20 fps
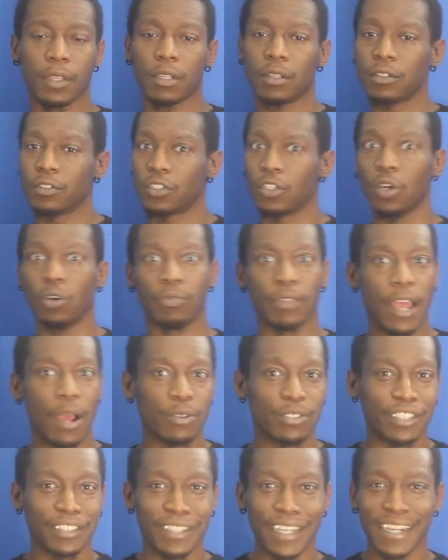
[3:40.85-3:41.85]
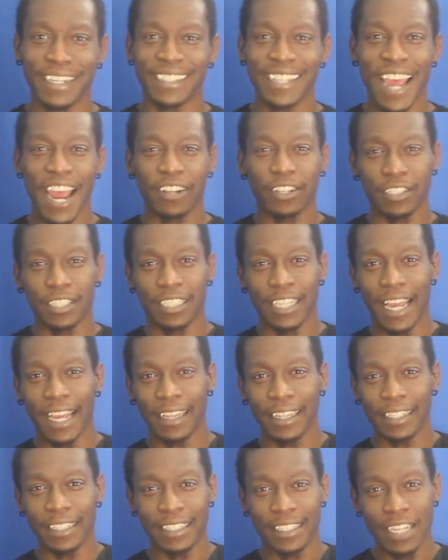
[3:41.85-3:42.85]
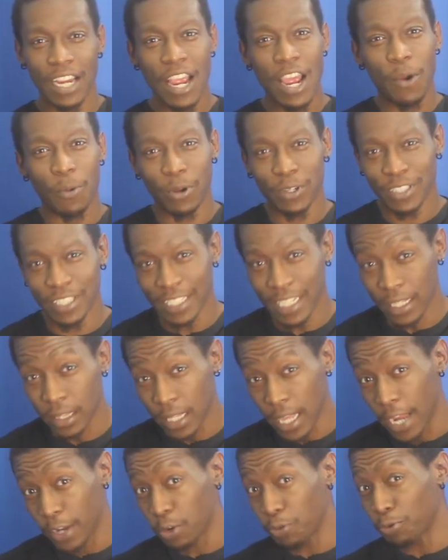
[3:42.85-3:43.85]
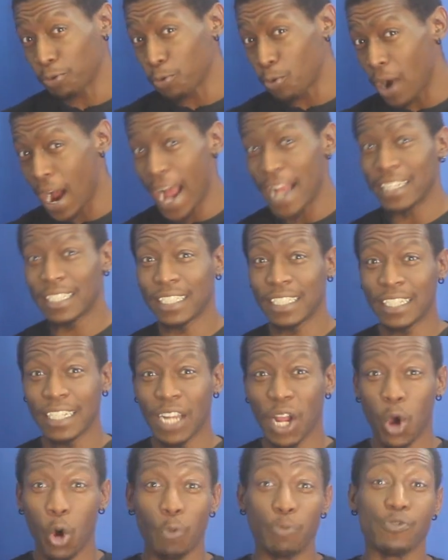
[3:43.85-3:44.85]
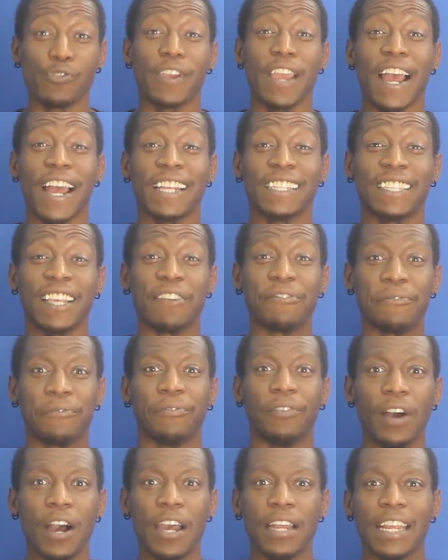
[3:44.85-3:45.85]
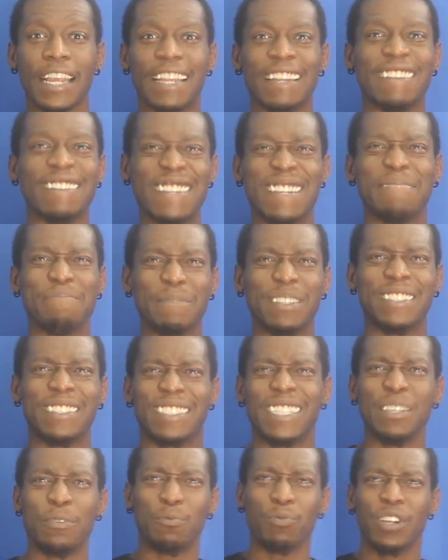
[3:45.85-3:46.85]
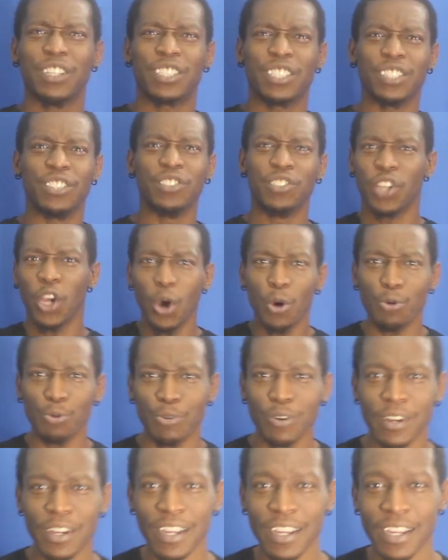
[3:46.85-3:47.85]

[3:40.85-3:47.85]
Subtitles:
So that was today's acting challenge. Once again, thank you for watching. I hope you guys have fun, and let me see what you do.